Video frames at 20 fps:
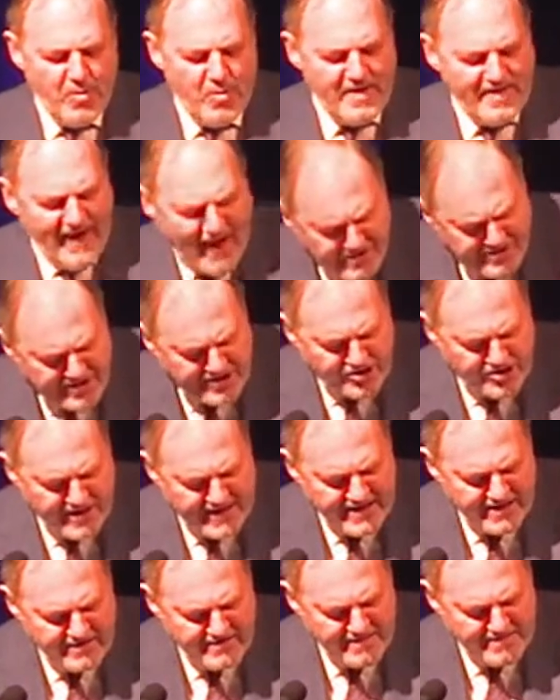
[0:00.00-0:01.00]
without a
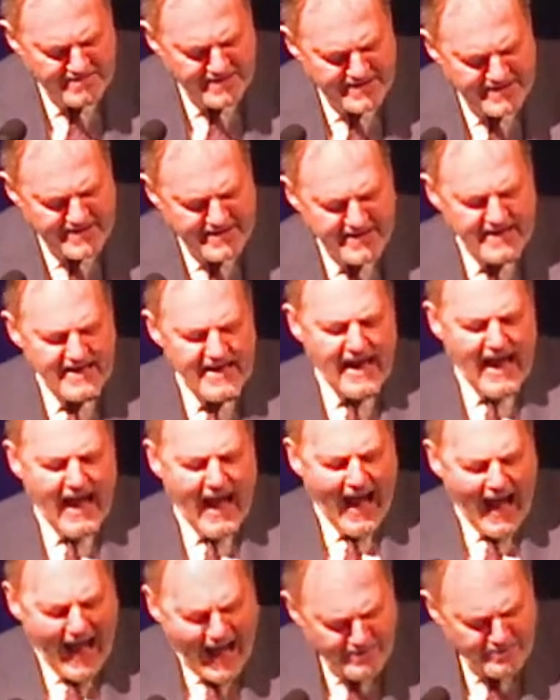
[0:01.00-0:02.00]
trade agreement
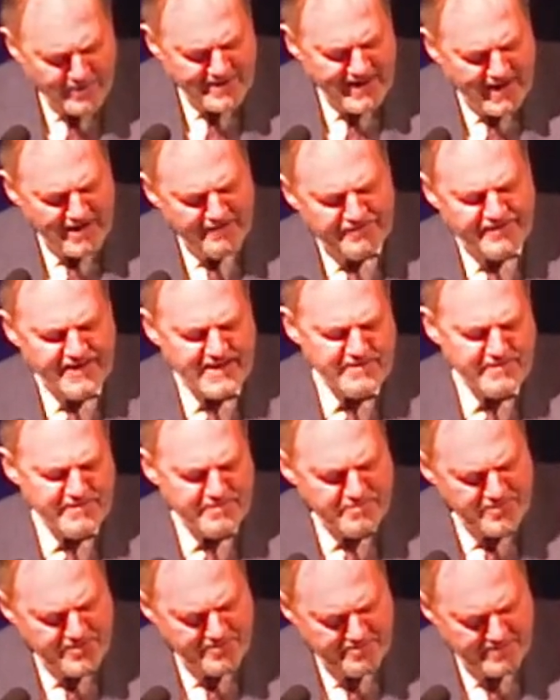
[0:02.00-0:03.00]
and without freedom of
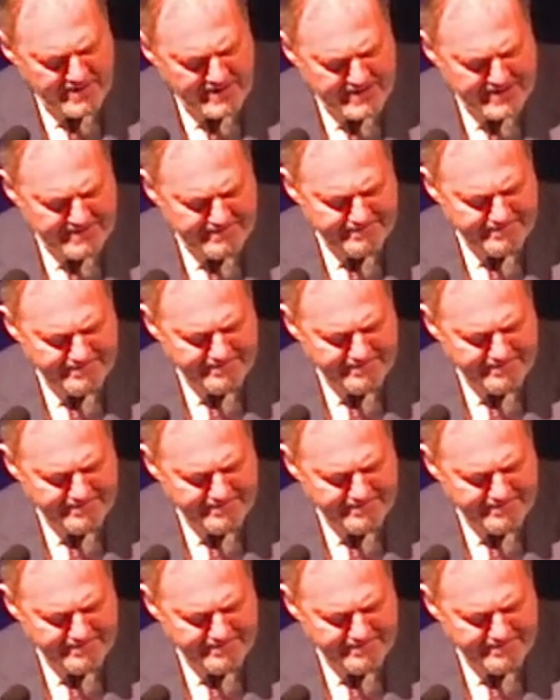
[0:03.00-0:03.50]
movement.